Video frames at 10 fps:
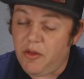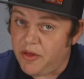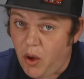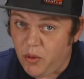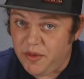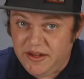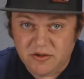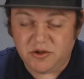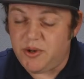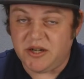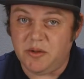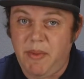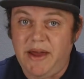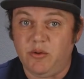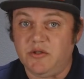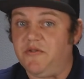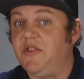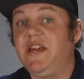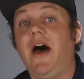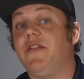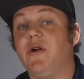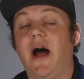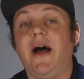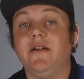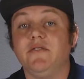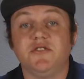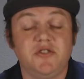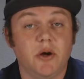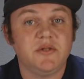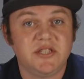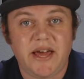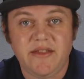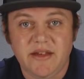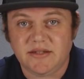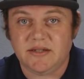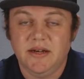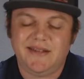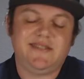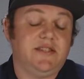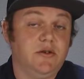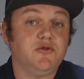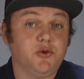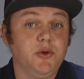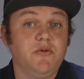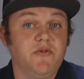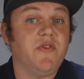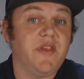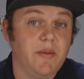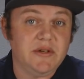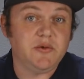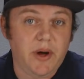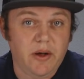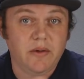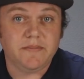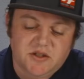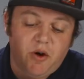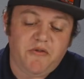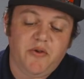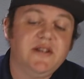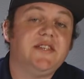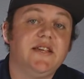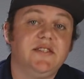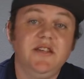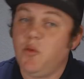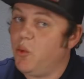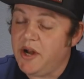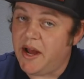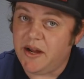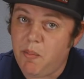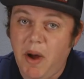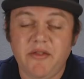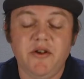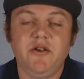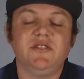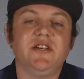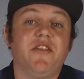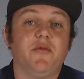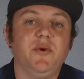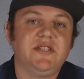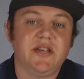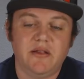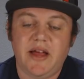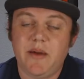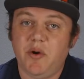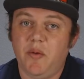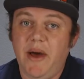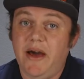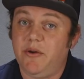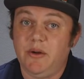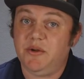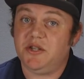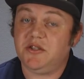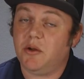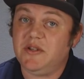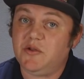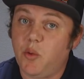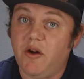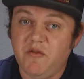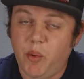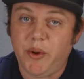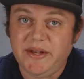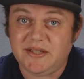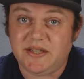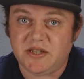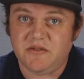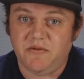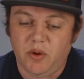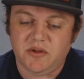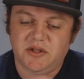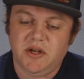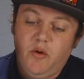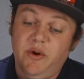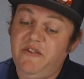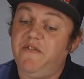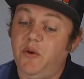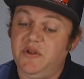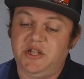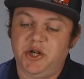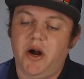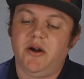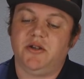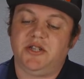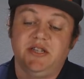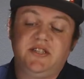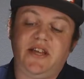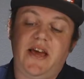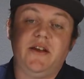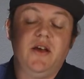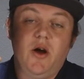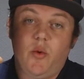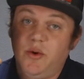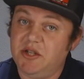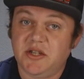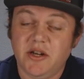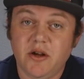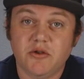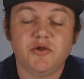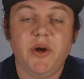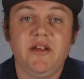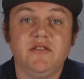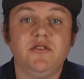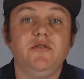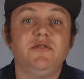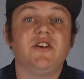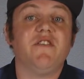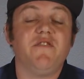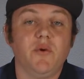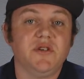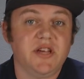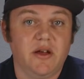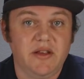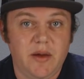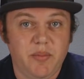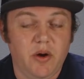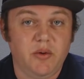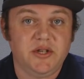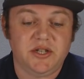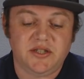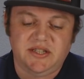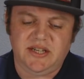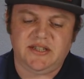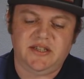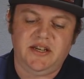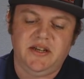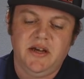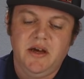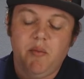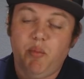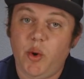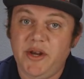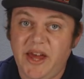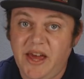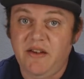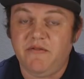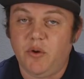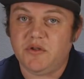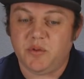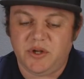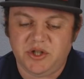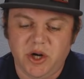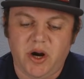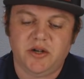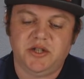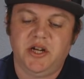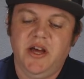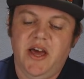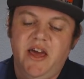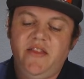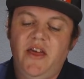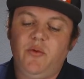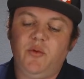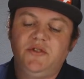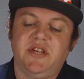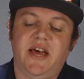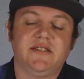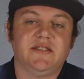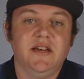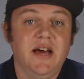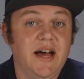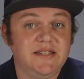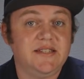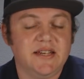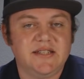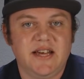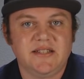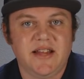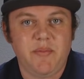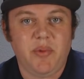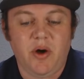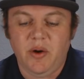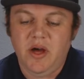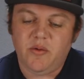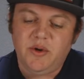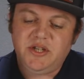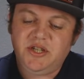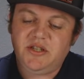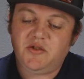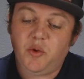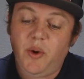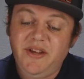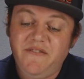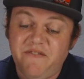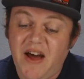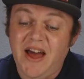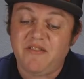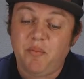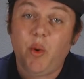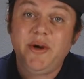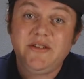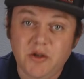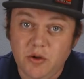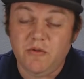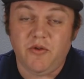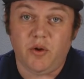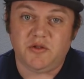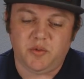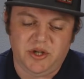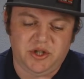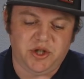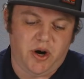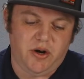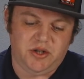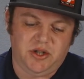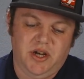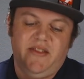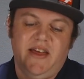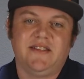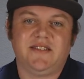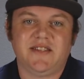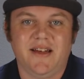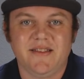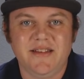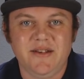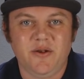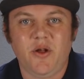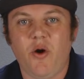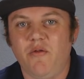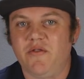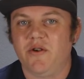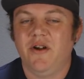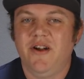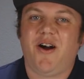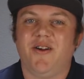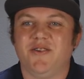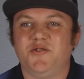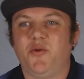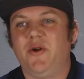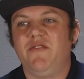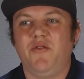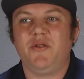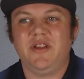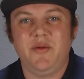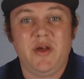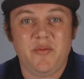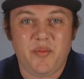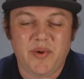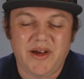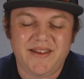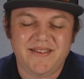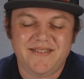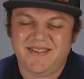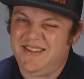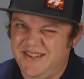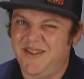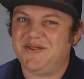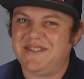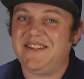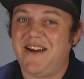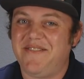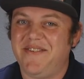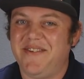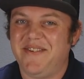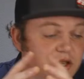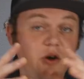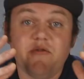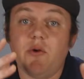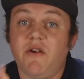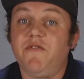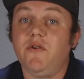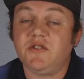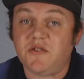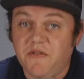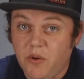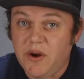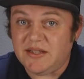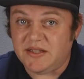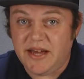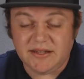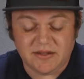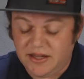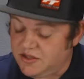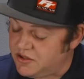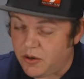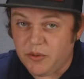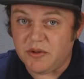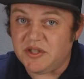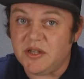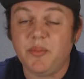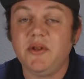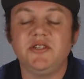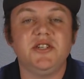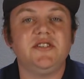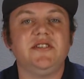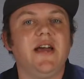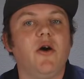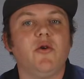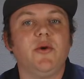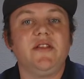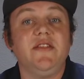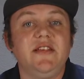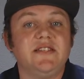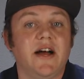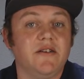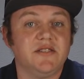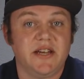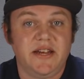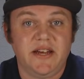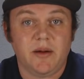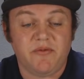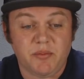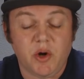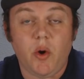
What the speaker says: although the instruction manuals for the other irons don't say this, it's still true for them as well. So for our testing, we're not gonna bother using a 3-cell LiPo battery, which is only 12.6 volts when fully charged. Instead, we're just gonna go straight into using a 4-cell LiPo, which is 16.8 volts when charged, and then we'll test a 6S LiPo, which is 25.2 volts when charged. And that's a little over our 20 volt limit, but it's close enough. So for our first 4S test, let's start real simple and just see how quickly these irons can heat up from